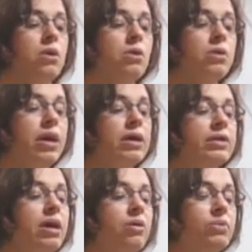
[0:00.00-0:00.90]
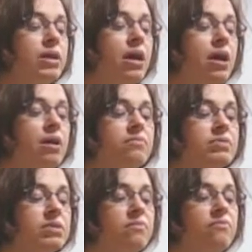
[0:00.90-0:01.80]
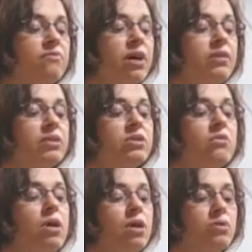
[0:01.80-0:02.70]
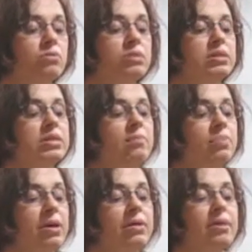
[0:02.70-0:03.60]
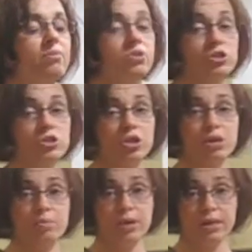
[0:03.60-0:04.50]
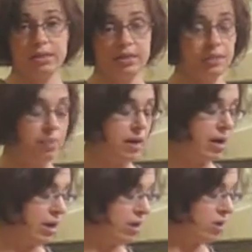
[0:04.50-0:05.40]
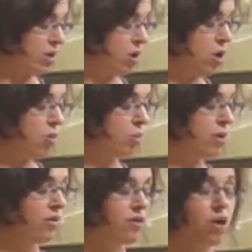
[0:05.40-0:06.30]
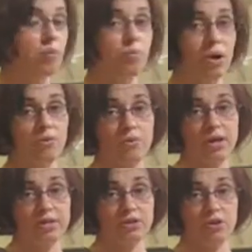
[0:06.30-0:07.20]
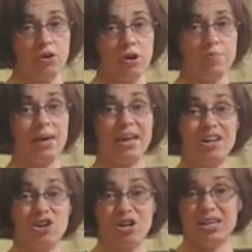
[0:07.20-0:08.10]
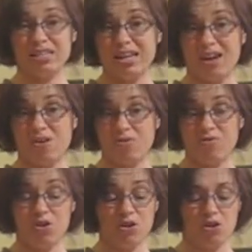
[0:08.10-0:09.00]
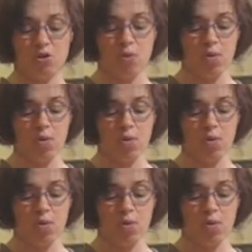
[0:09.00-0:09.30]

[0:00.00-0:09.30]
Okay, now we have some finely ground tempeh that we're just going to put into the pan with our brown rice syrup and cook it down for a little